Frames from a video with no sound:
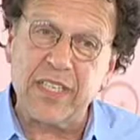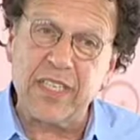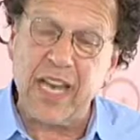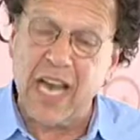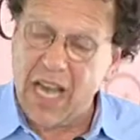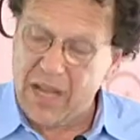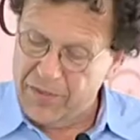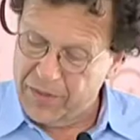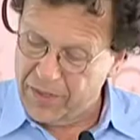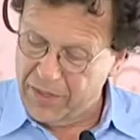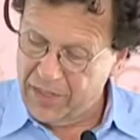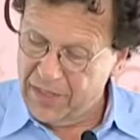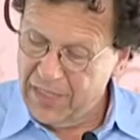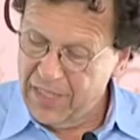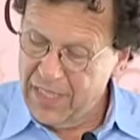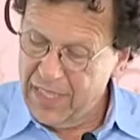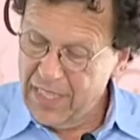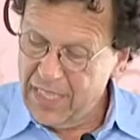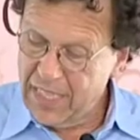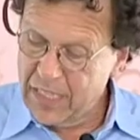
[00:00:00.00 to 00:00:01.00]
novel
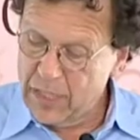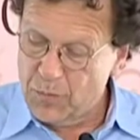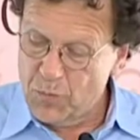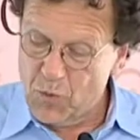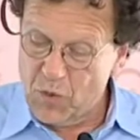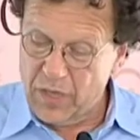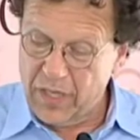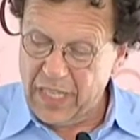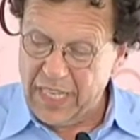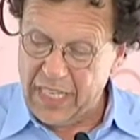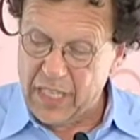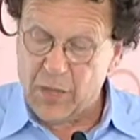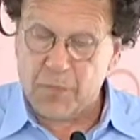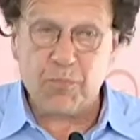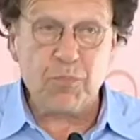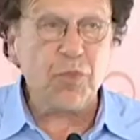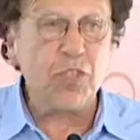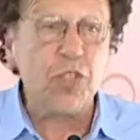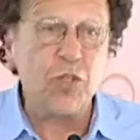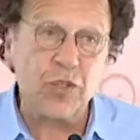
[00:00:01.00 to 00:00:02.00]
is more like
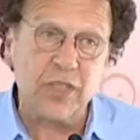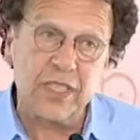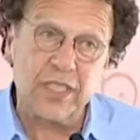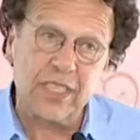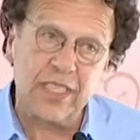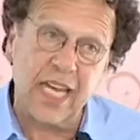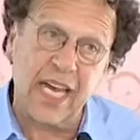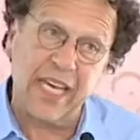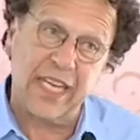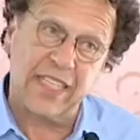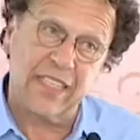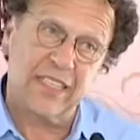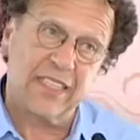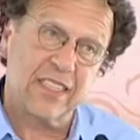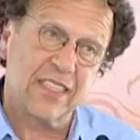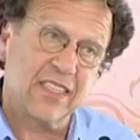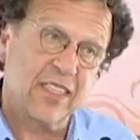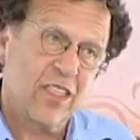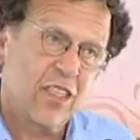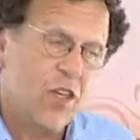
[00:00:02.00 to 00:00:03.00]
pure
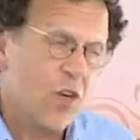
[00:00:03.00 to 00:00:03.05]
science,